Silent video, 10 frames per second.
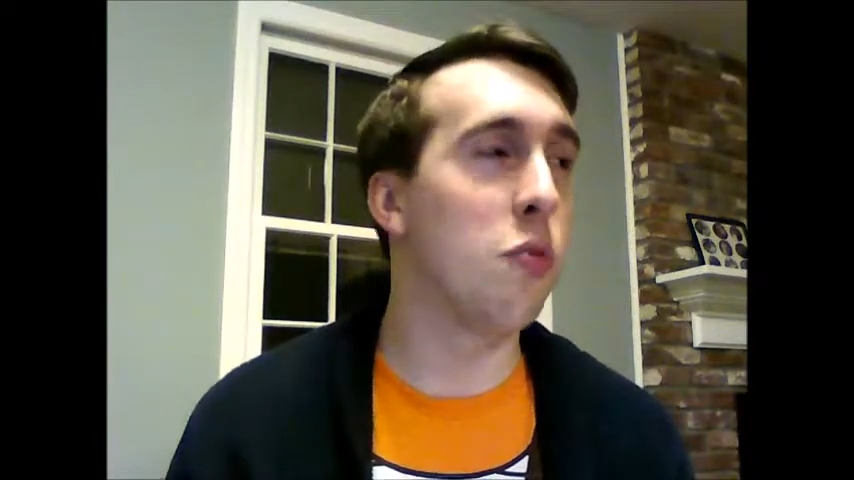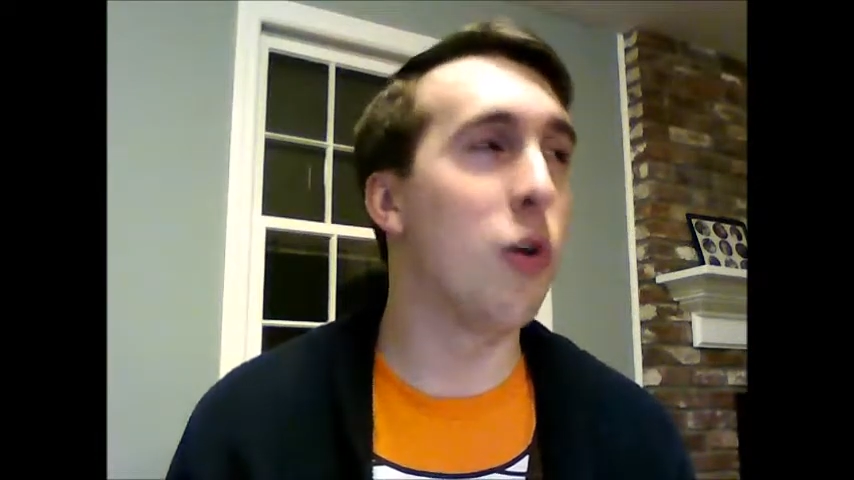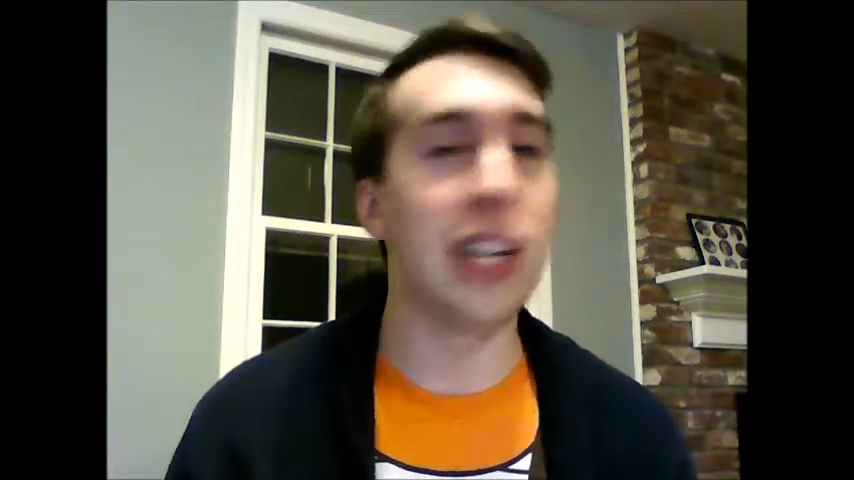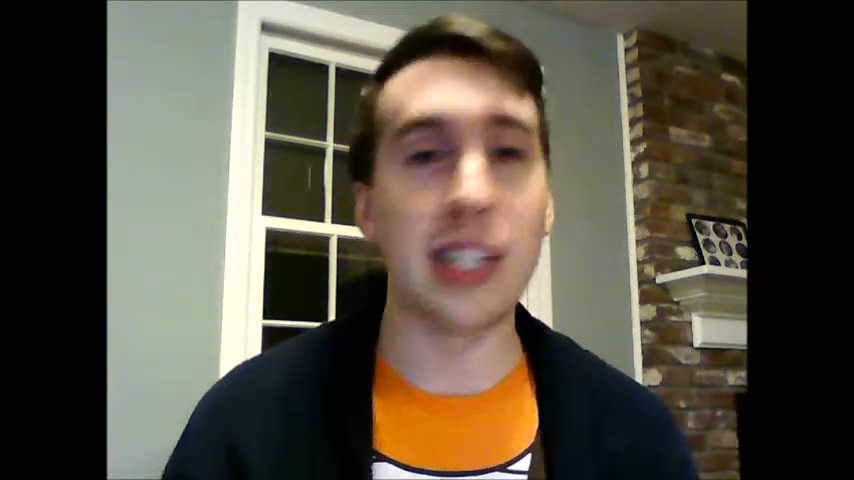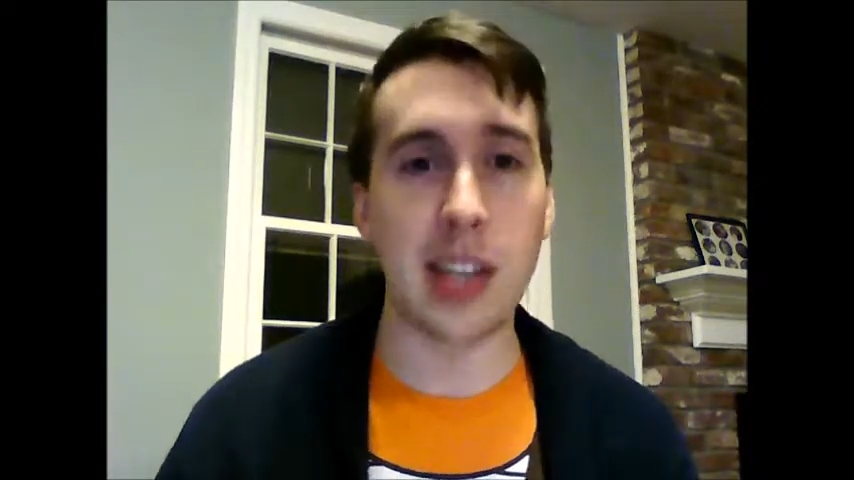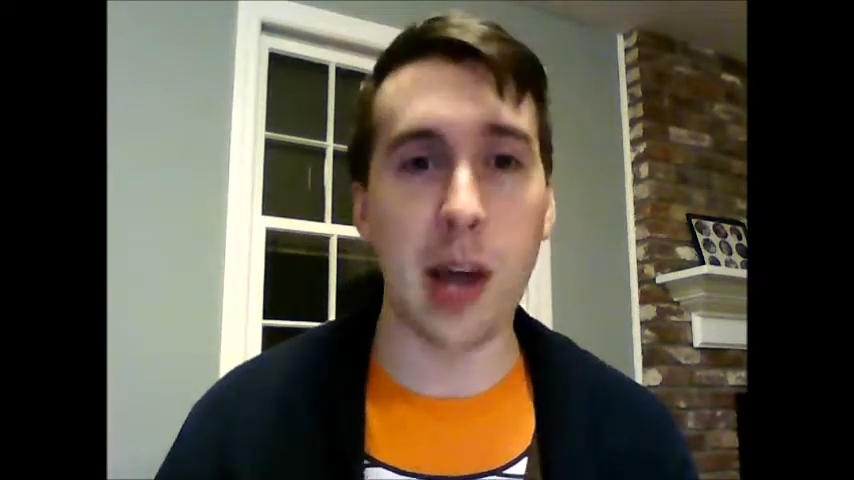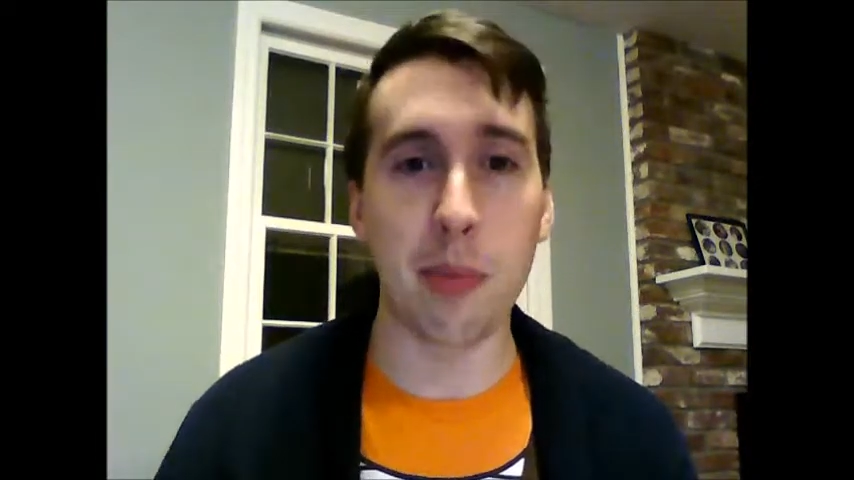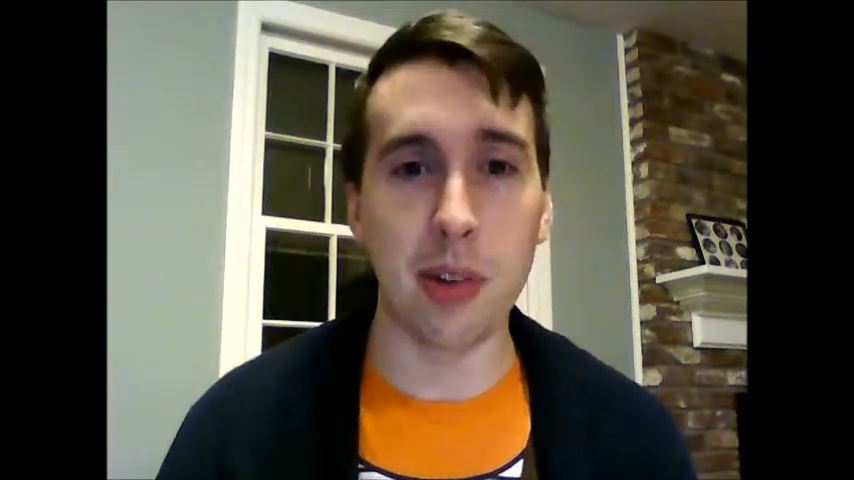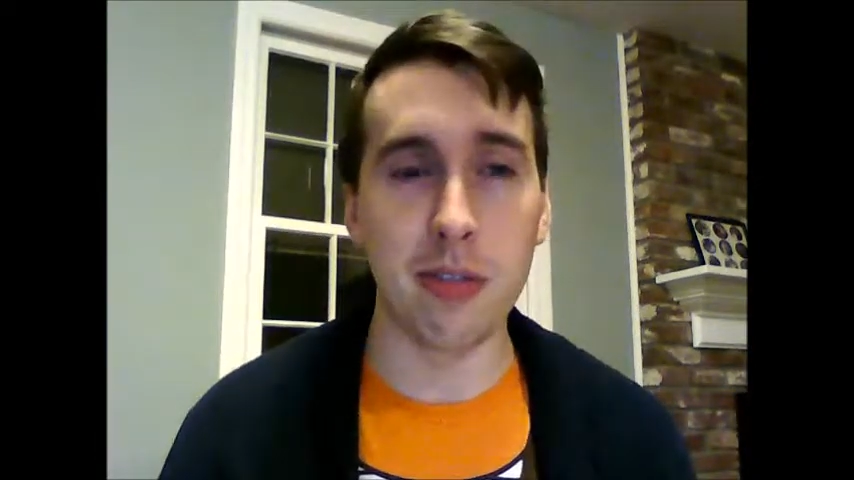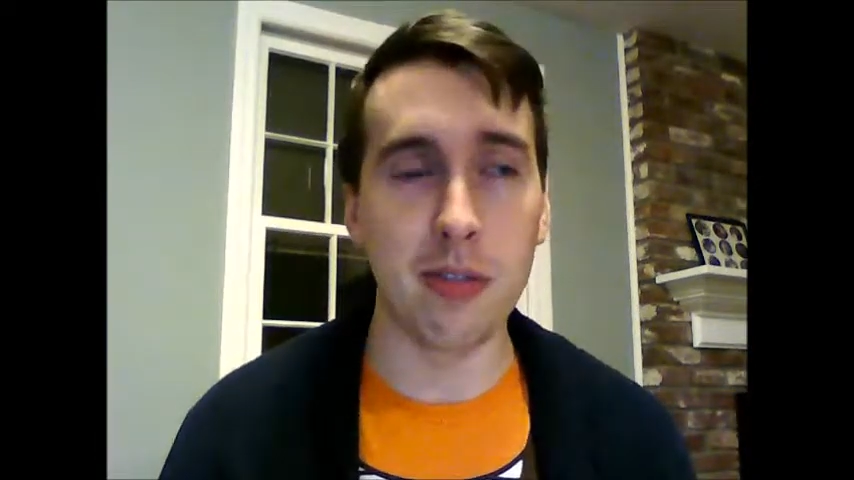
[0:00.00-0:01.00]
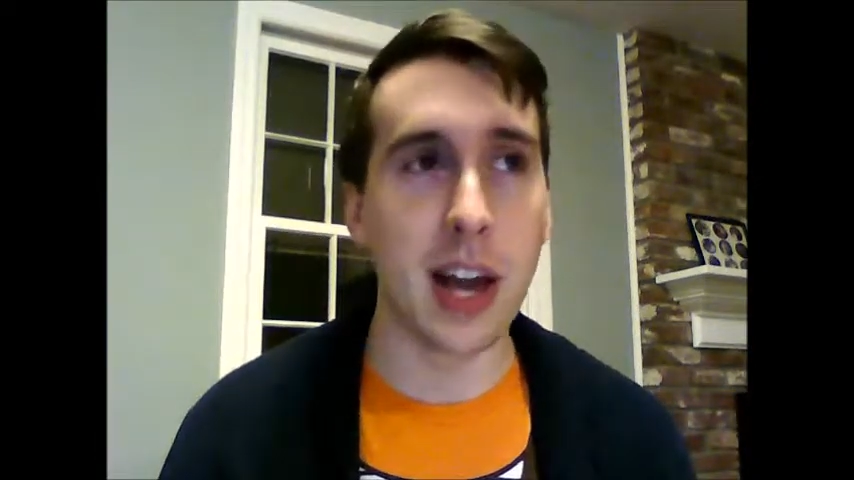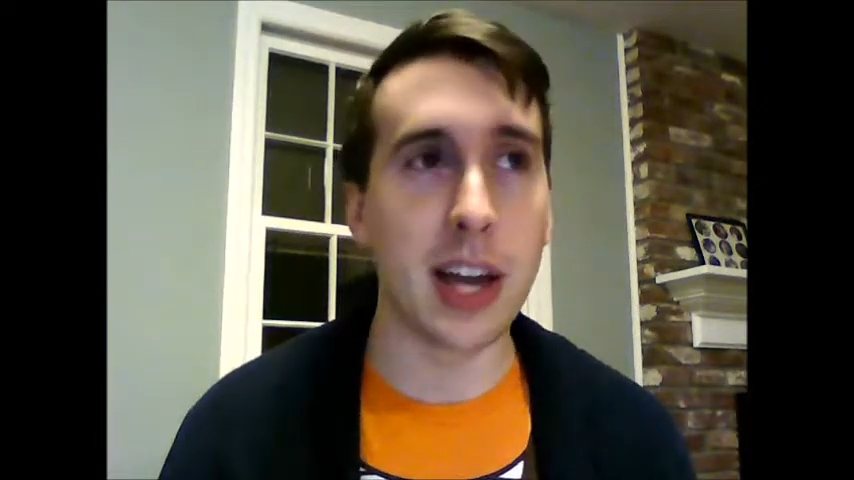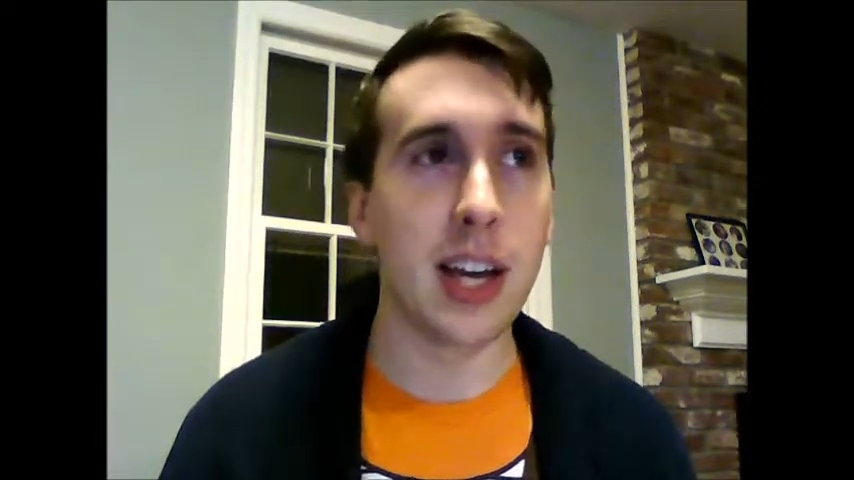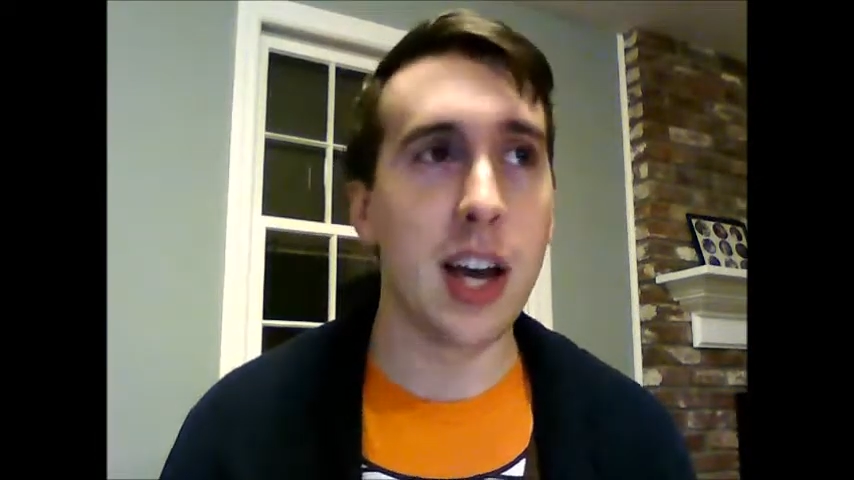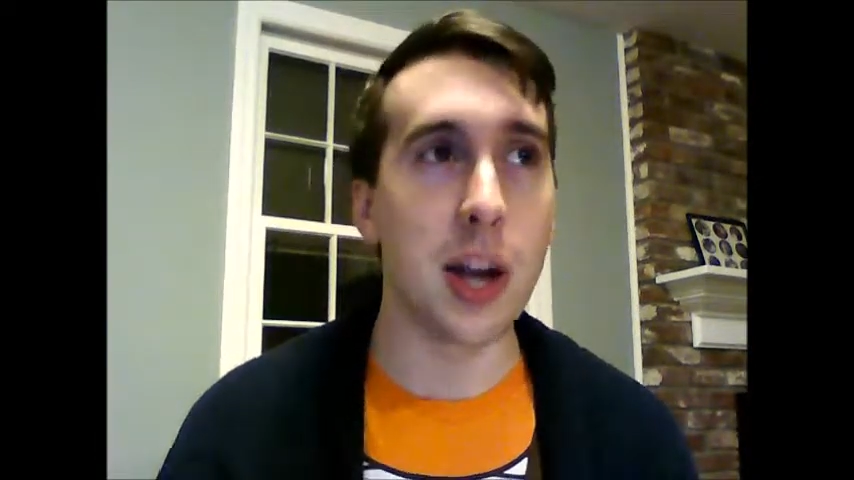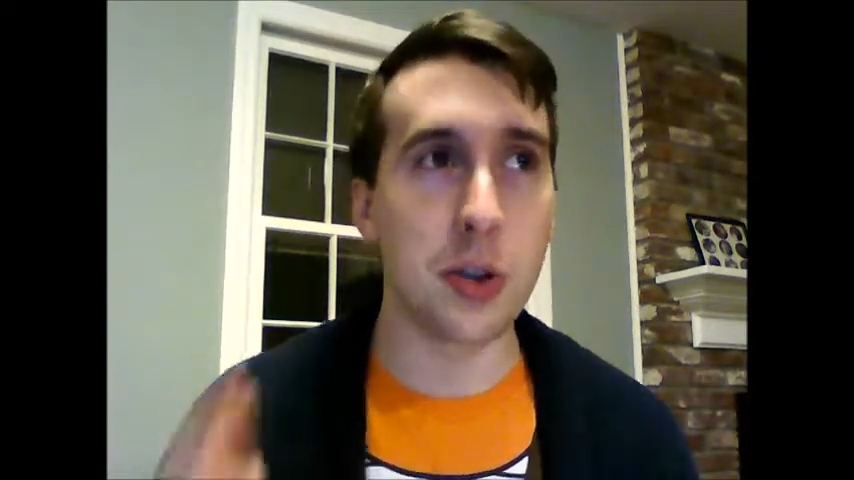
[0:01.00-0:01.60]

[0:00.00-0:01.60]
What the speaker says: one example of like